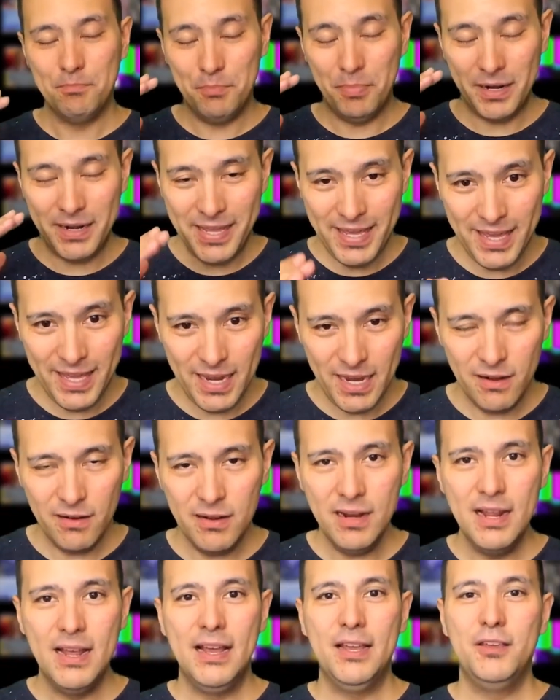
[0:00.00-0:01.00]
But
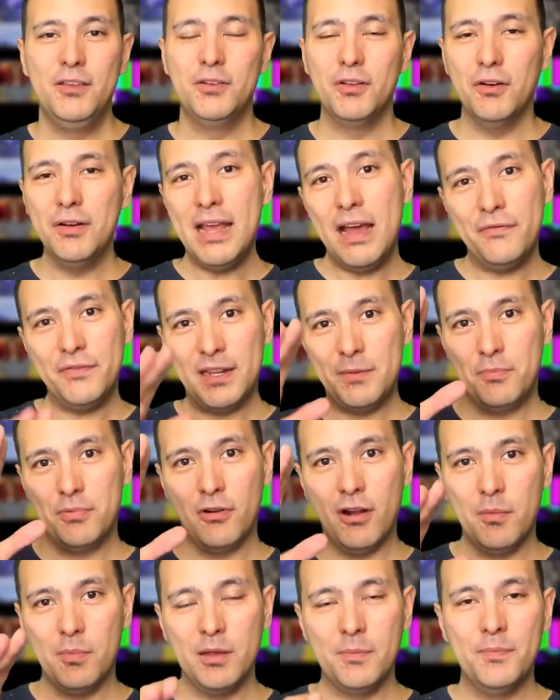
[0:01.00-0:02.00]
here you don't have that
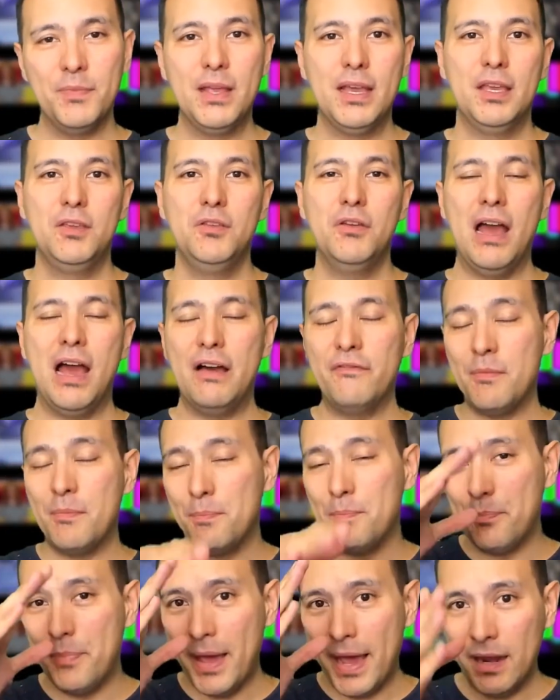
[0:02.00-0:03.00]
problem. You have a
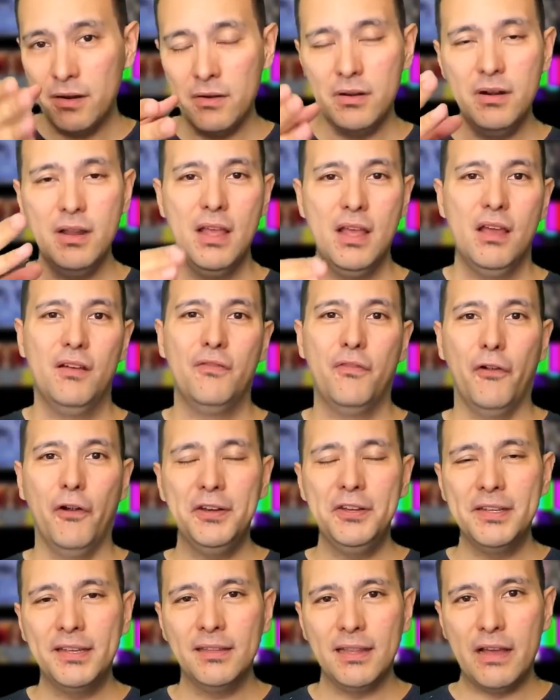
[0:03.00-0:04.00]
better
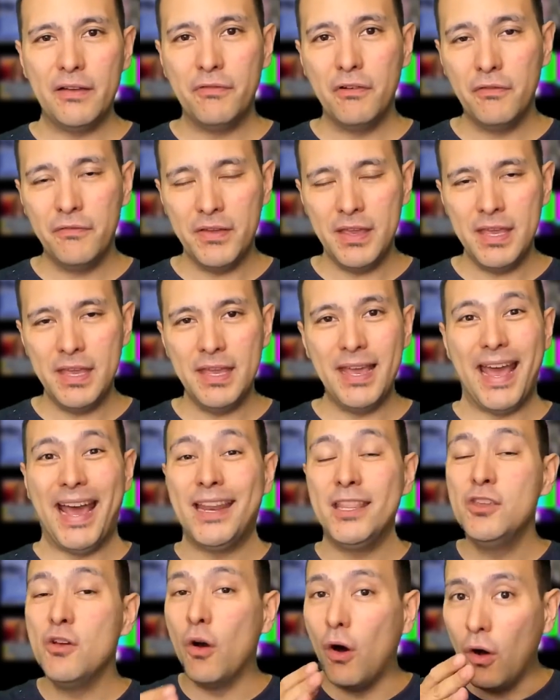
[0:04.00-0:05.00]
vertical FOV,
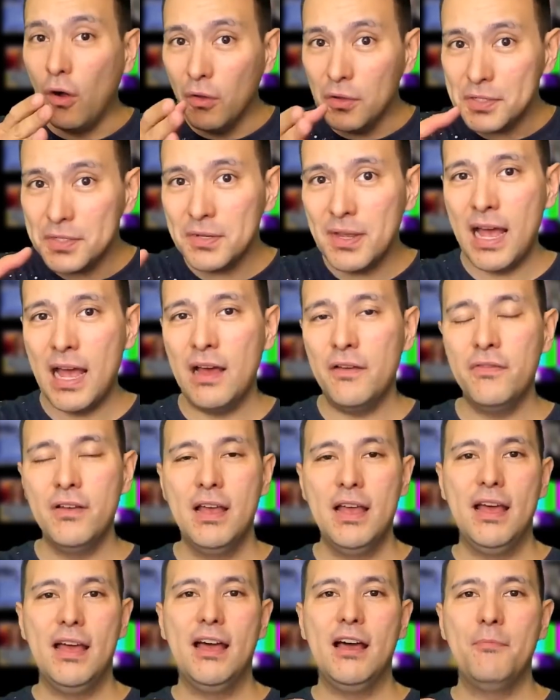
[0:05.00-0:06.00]
and you also have
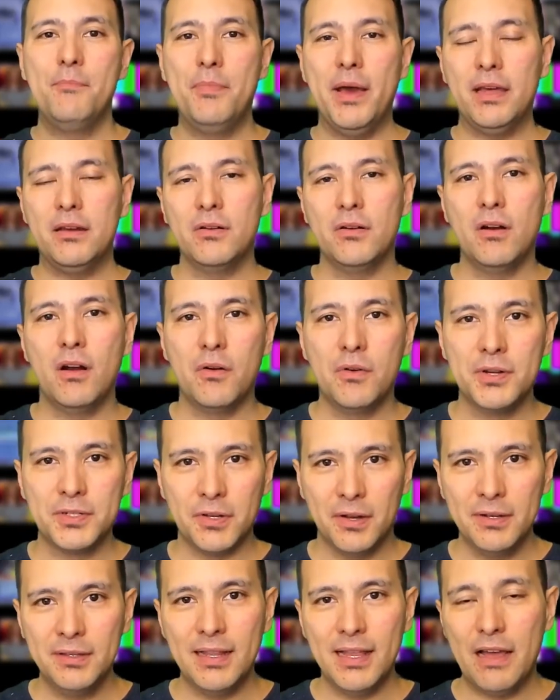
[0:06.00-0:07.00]
a better
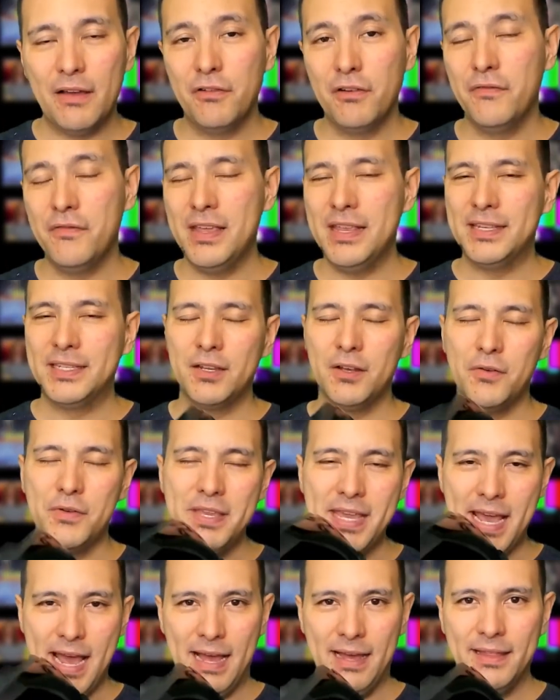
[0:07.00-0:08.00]
horizontal FOV. So
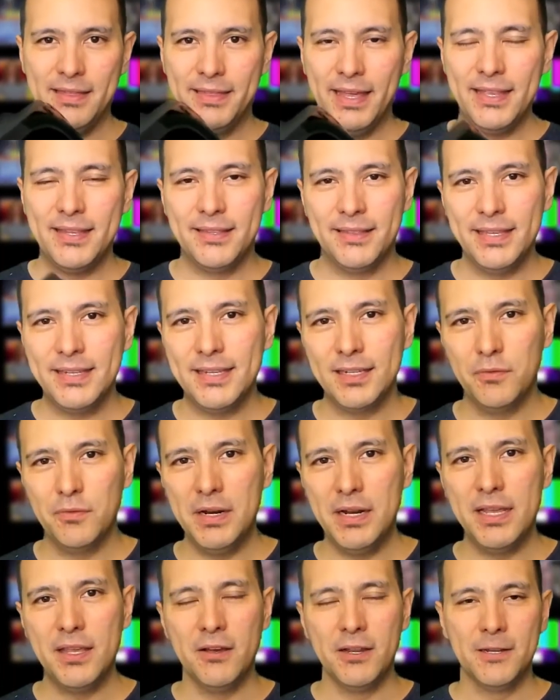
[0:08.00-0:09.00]
yeah, this is
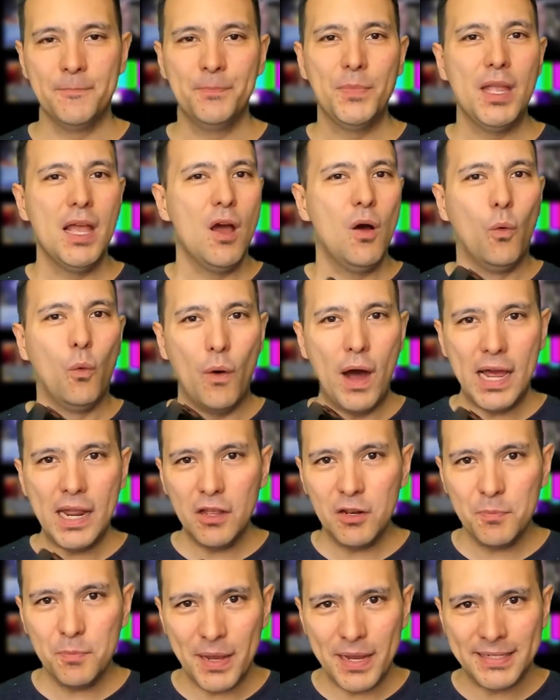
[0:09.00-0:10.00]
really good. Why
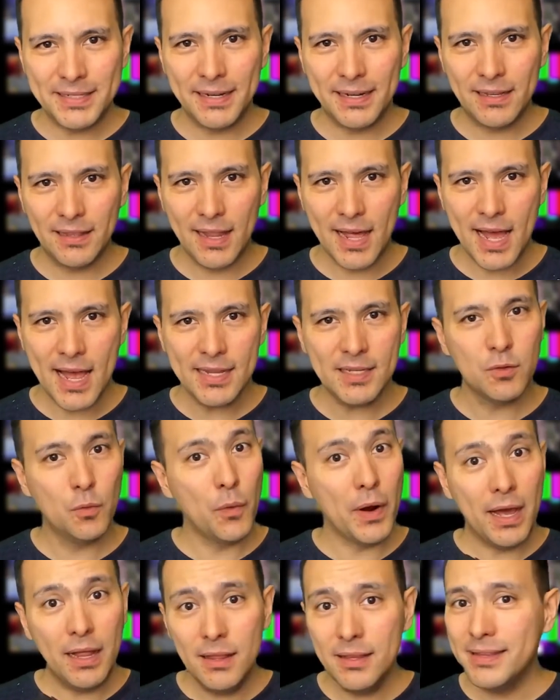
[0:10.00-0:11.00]
not best in class?
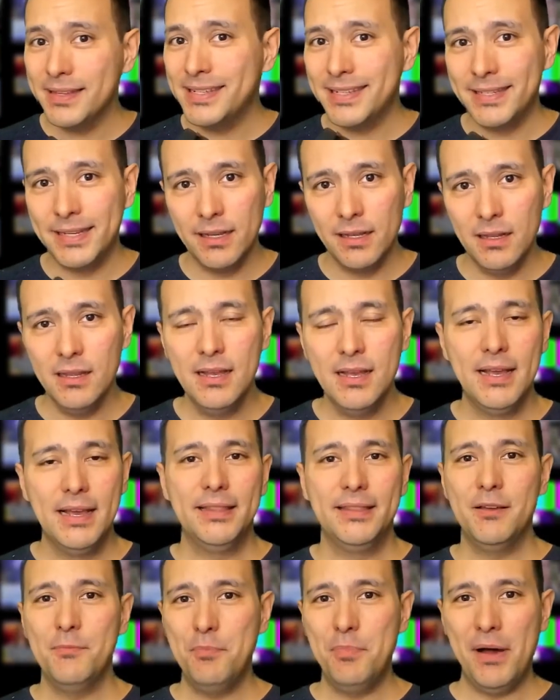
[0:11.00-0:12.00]
Well, still
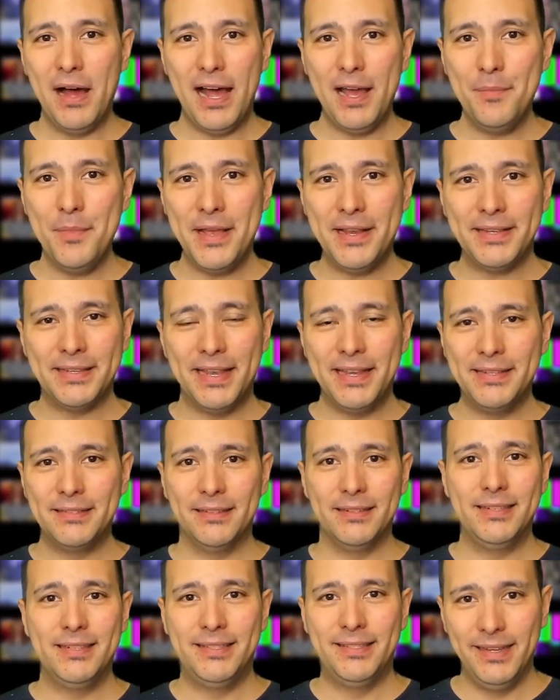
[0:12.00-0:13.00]
the Pimax
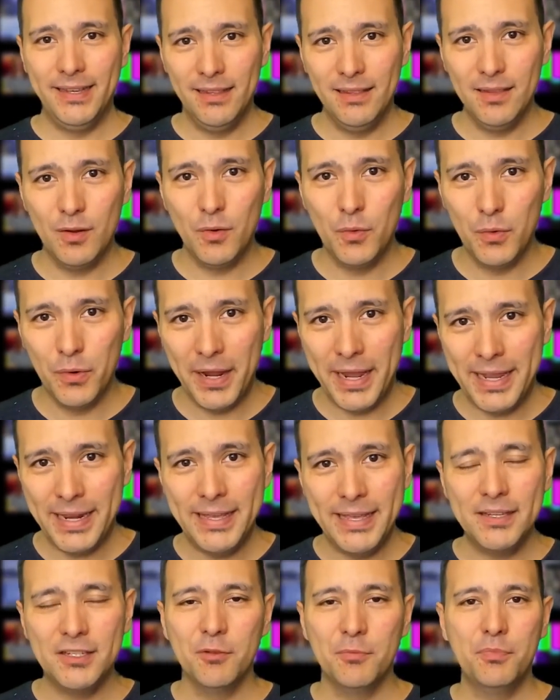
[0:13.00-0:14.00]
is still
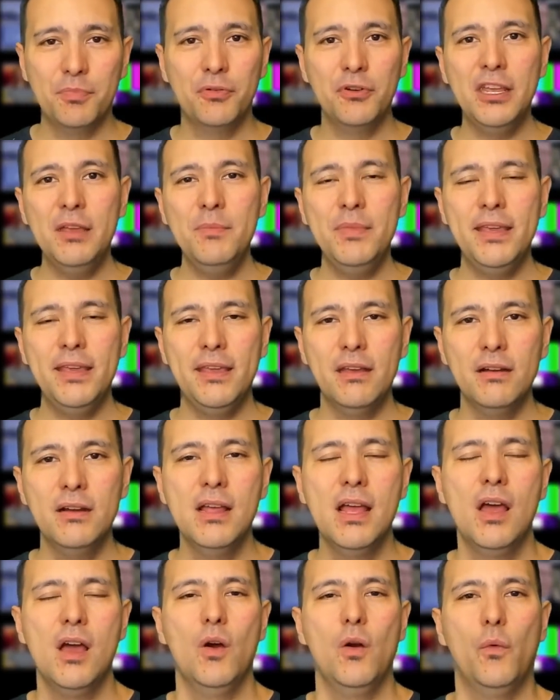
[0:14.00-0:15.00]
reigning supreme
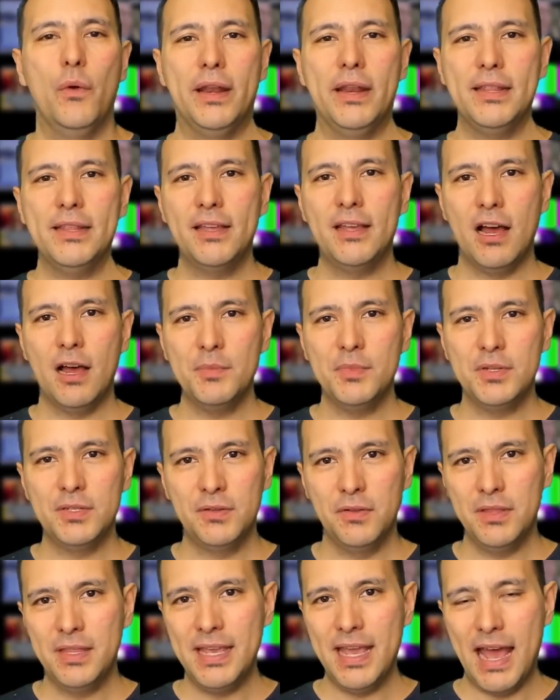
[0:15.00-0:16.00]
here when it comes
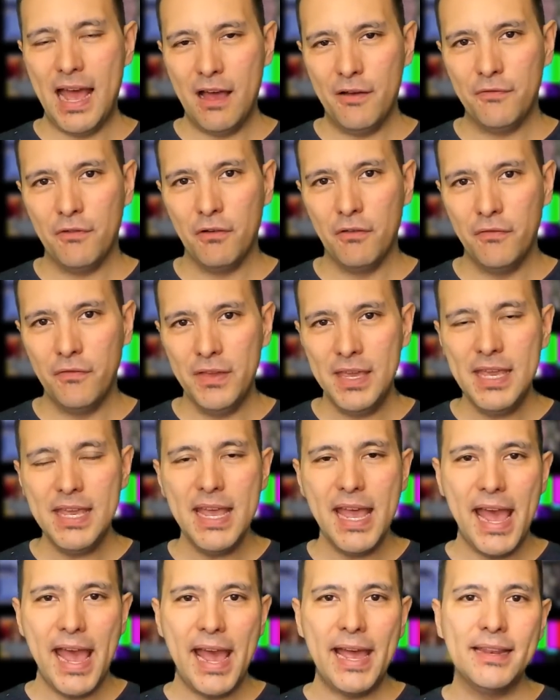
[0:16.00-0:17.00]
to the
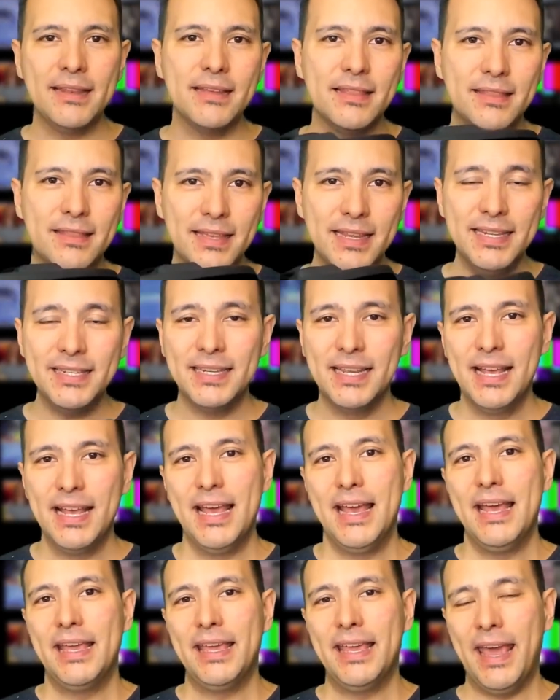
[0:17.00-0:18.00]
FOV, and this
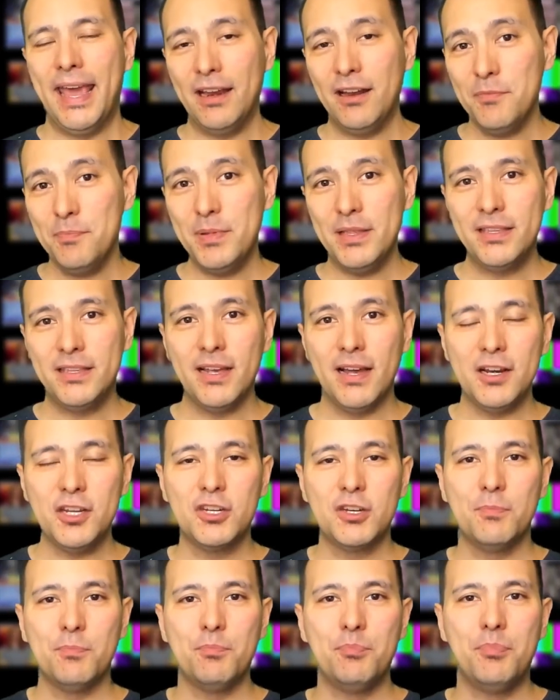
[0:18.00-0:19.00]
cannot be
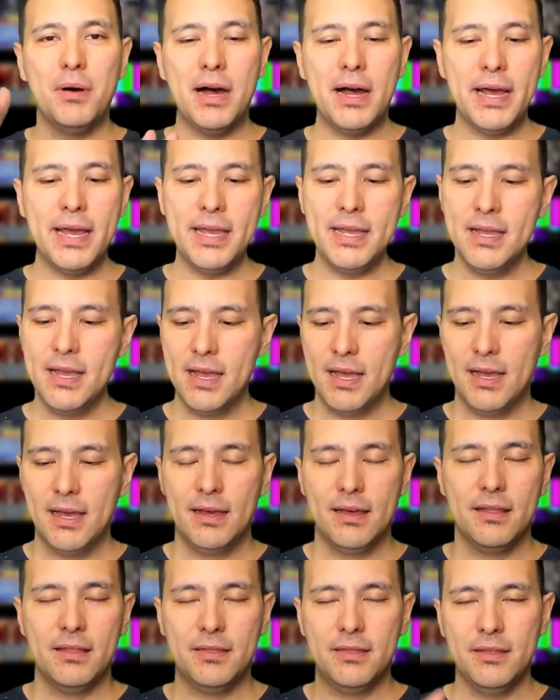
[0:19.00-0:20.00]
touched by
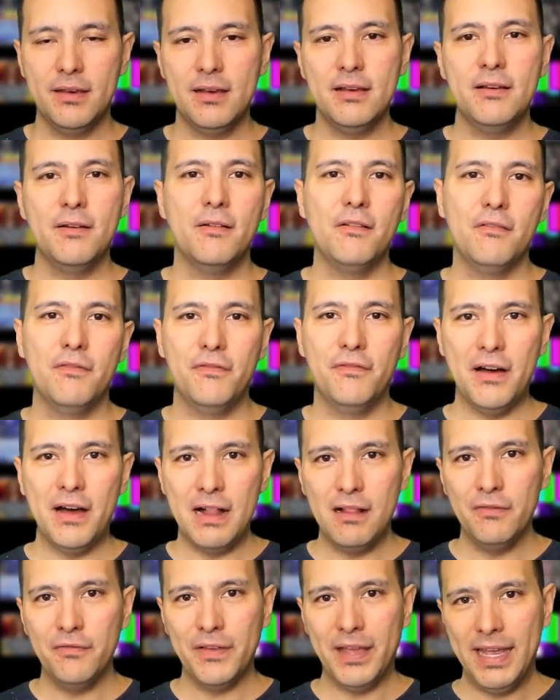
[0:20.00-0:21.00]
the
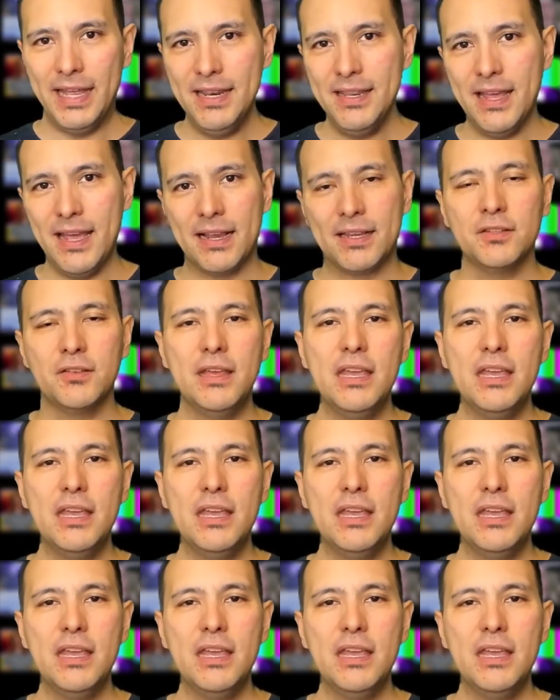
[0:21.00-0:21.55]
Valve Index.